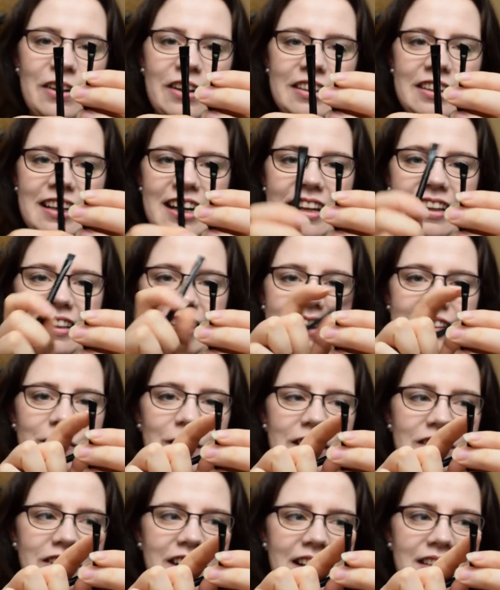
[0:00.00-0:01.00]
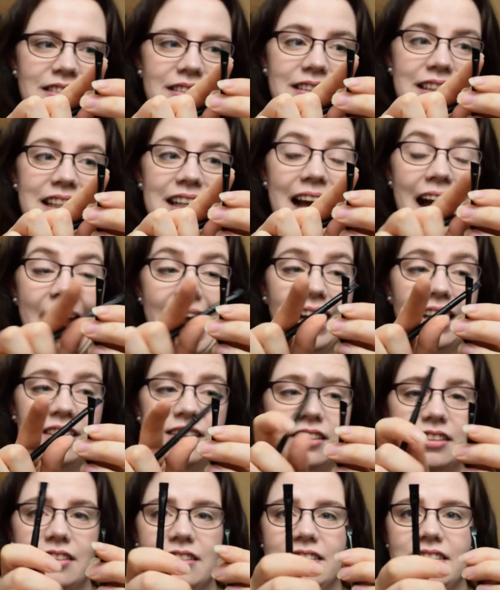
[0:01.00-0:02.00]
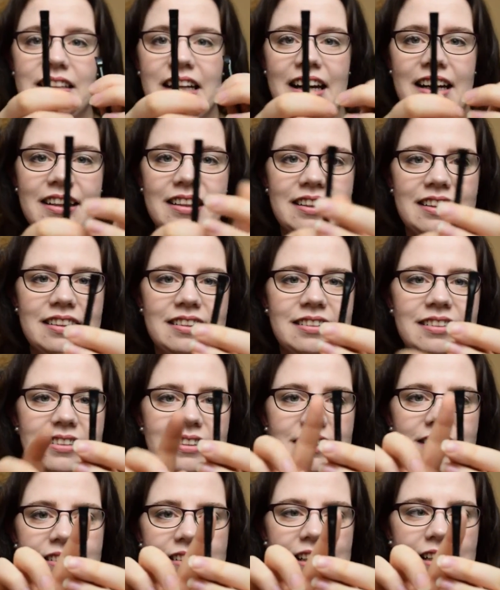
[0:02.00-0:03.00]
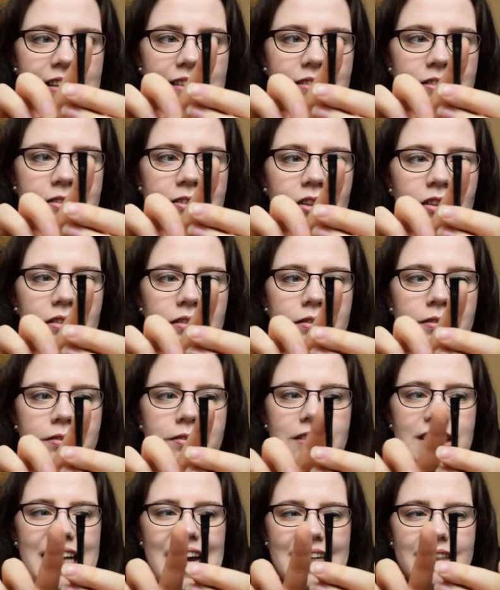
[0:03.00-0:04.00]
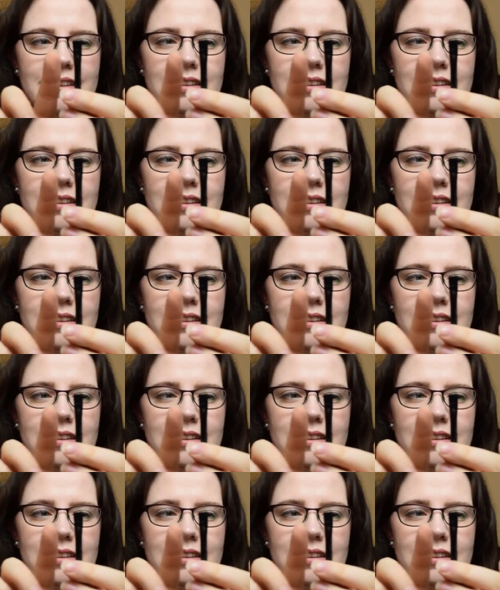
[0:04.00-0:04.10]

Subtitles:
one which has the angled style, this is a full flat